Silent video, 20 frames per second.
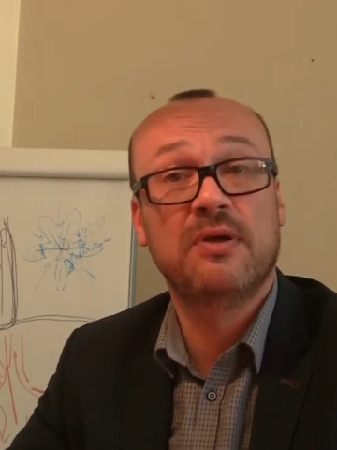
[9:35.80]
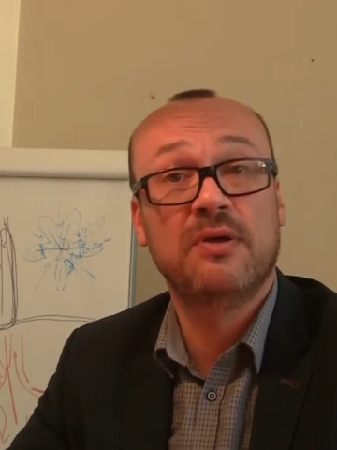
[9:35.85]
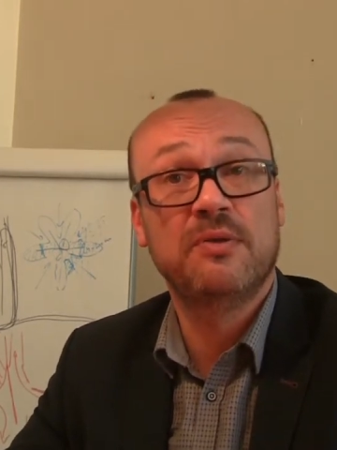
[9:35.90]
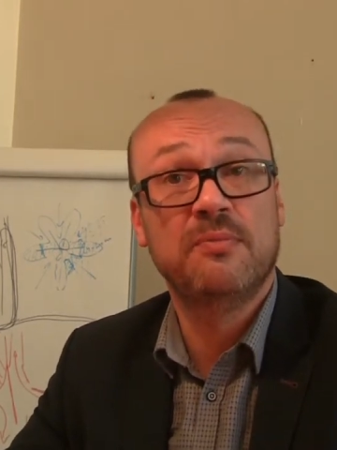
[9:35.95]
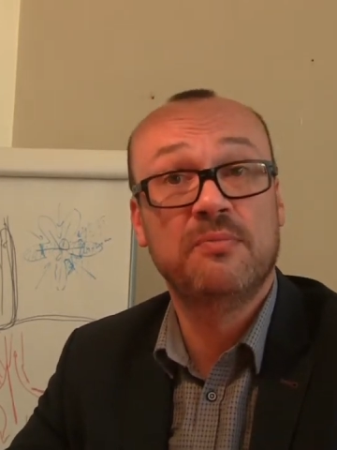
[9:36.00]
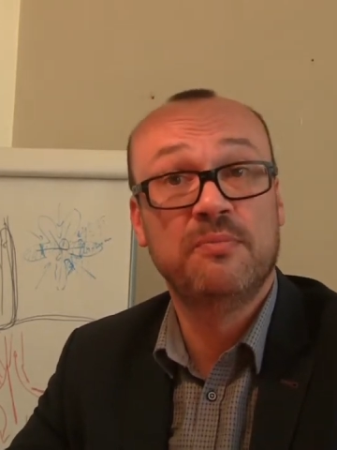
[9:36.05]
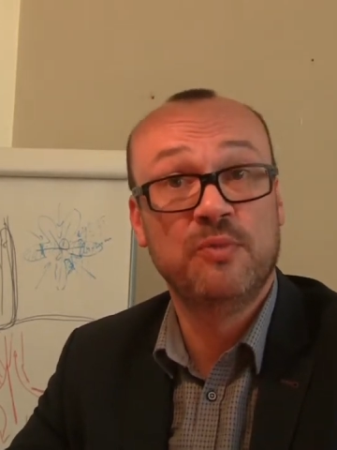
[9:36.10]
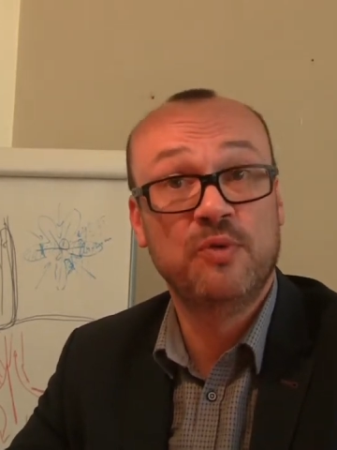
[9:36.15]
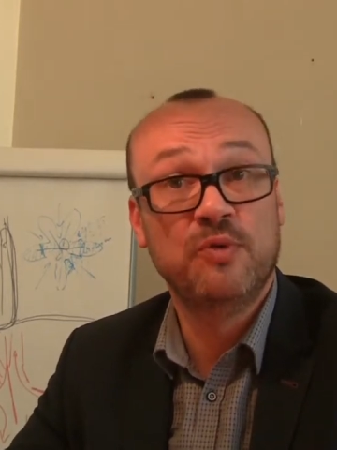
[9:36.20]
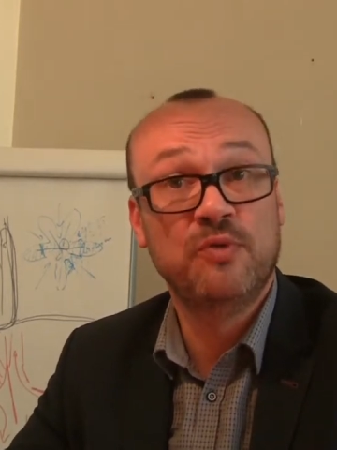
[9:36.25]

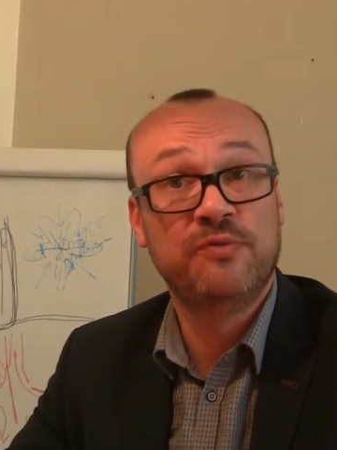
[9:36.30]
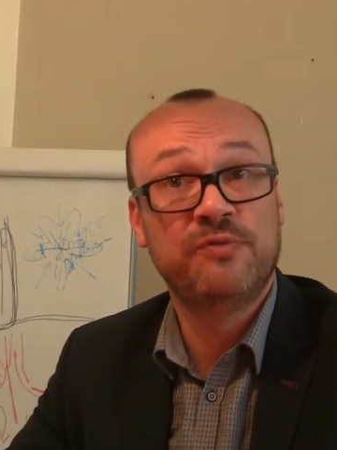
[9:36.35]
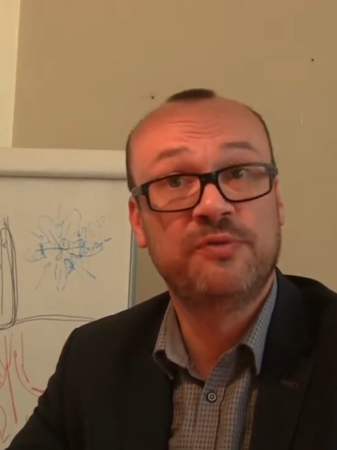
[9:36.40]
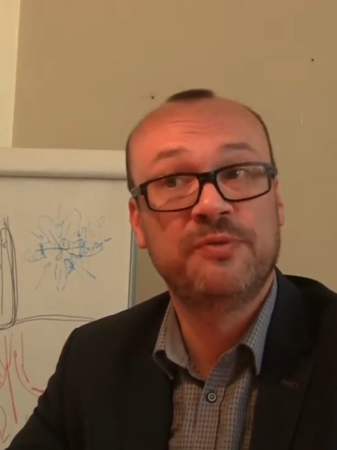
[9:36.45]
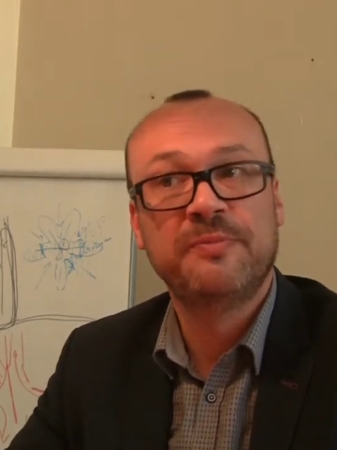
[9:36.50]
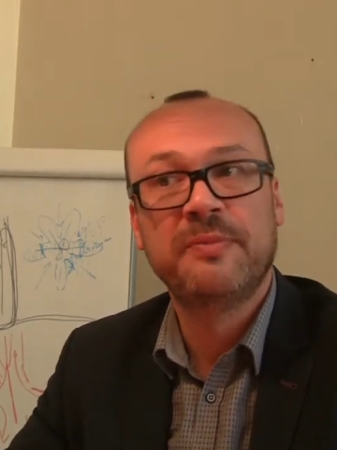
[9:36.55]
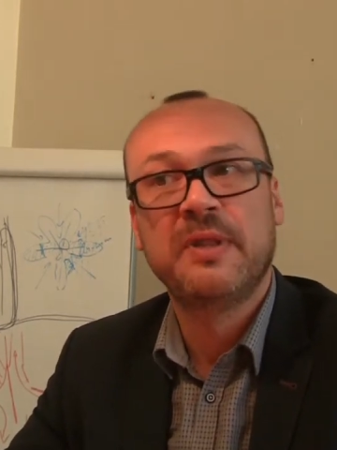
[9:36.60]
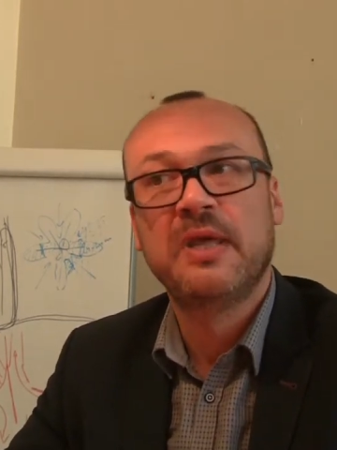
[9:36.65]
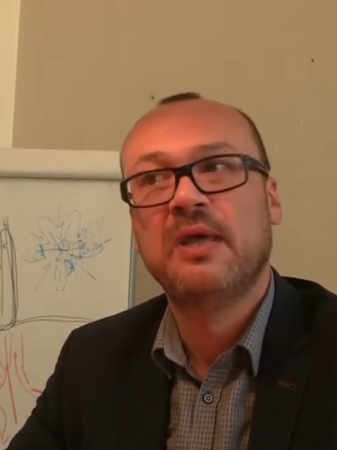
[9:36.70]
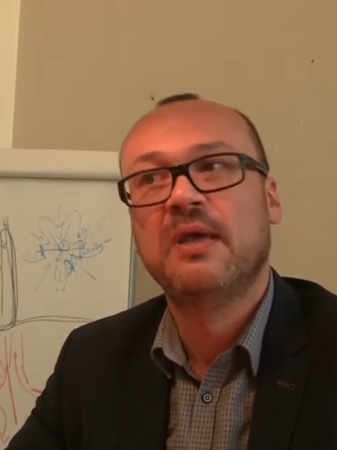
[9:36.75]
move.
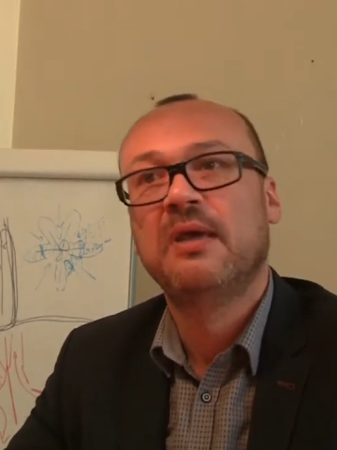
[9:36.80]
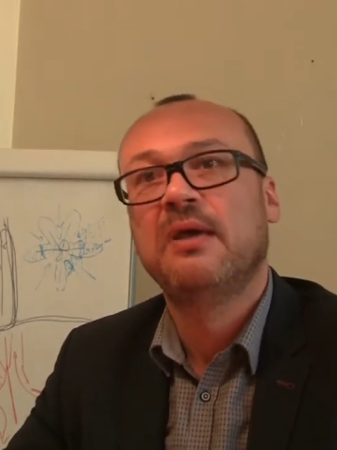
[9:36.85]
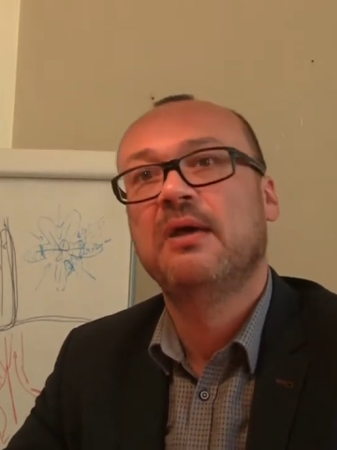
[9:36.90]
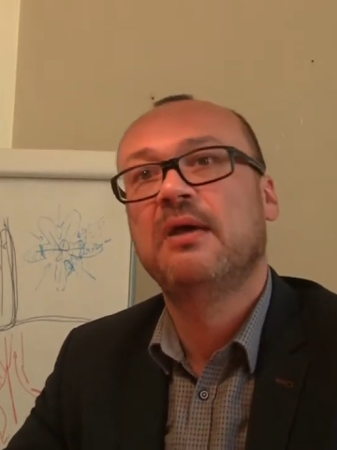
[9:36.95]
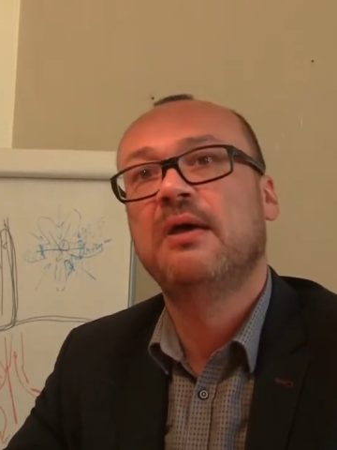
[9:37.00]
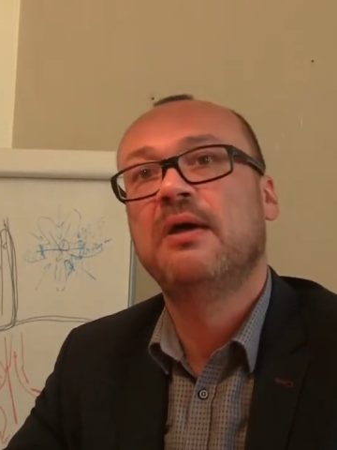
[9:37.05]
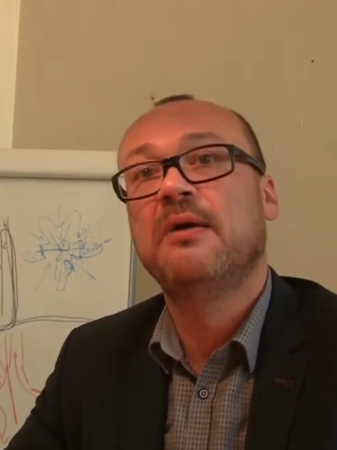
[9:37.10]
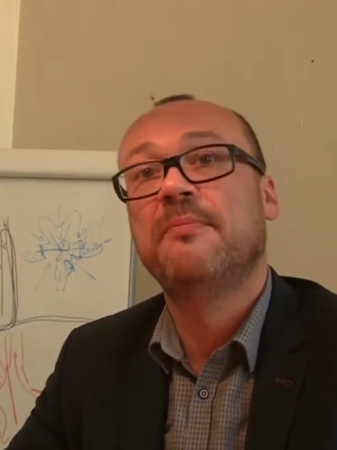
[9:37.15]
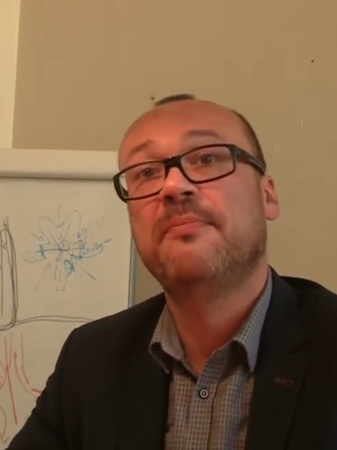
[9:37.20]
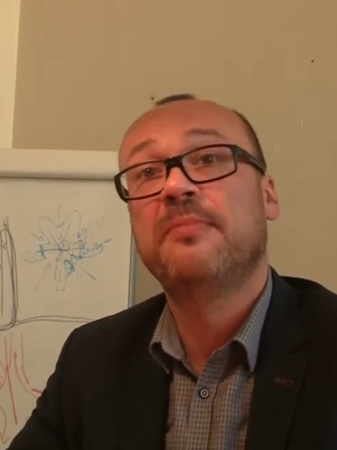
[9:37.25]

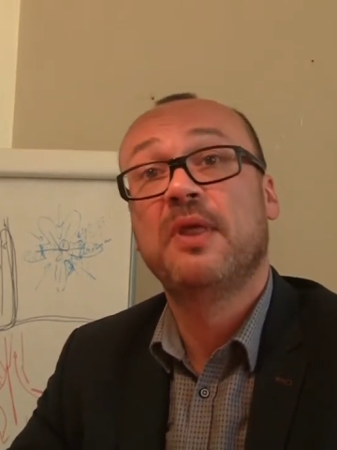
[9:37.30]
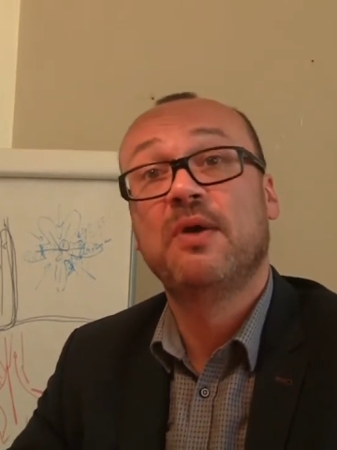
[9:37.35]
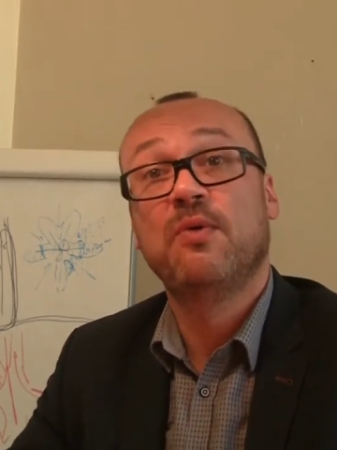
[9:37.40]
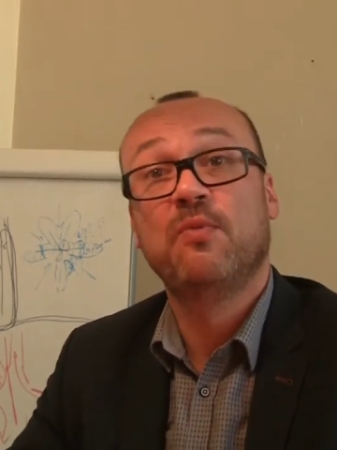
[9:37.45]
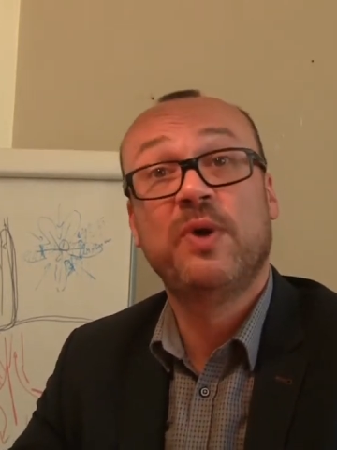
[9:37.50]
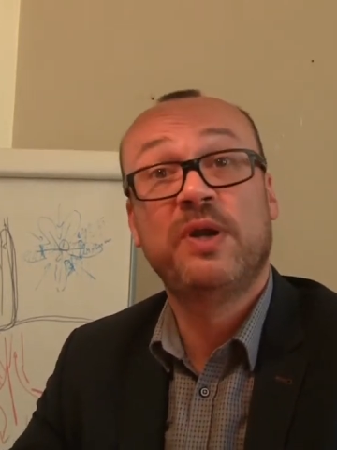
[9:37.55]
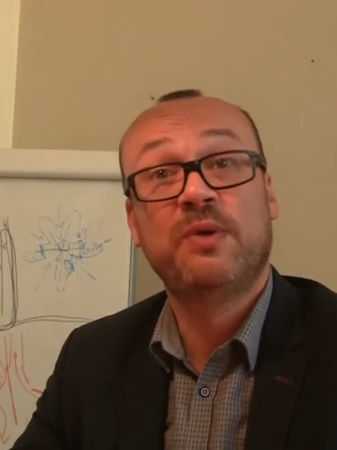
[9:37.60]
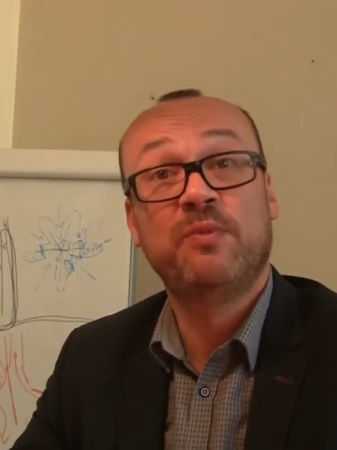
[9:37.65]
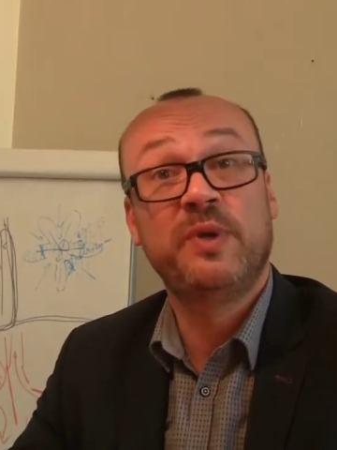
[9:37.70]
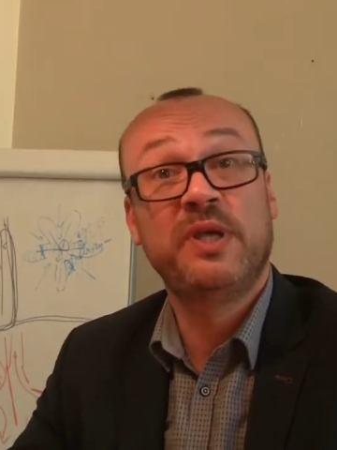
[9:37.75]

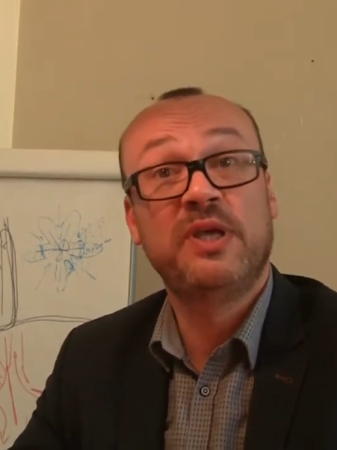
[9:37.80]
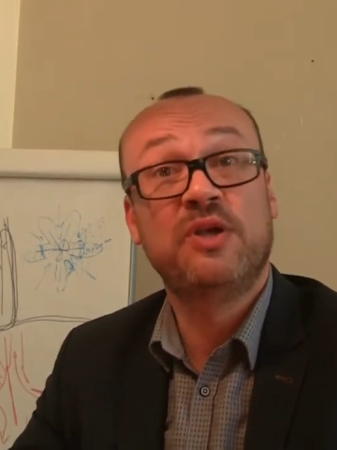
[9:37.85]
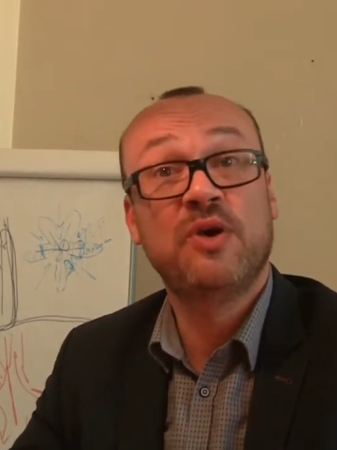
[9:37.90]
When we